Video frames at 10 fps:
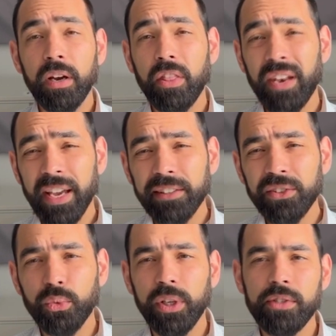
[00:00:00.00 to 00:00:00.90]
Now the
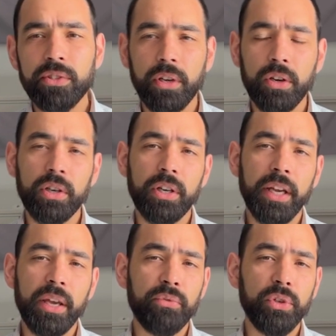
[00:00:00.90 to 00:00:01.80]
negative ones occur
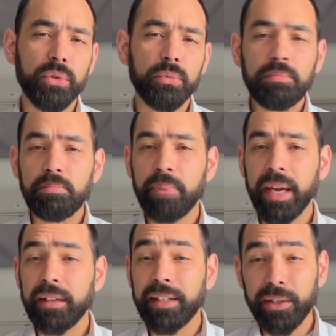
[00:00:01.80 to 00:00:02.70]
if you
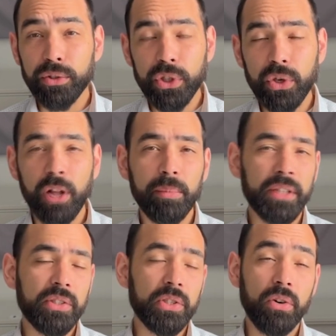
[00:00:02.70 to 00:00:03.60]
pay late
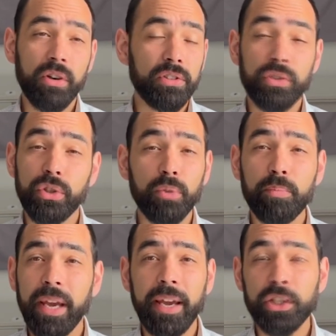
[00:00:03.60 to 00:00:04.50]
installments or don't
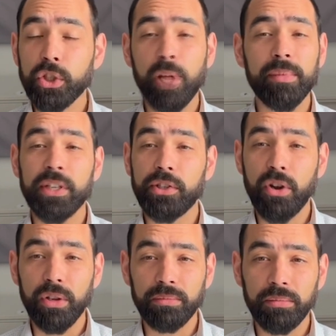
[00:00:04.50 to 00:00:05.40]
pay installments at
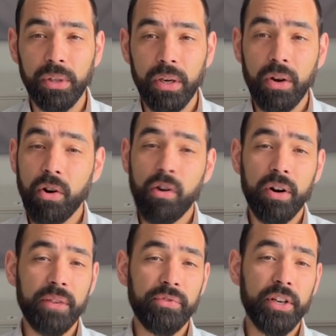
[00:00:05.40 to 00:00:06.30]
all, or if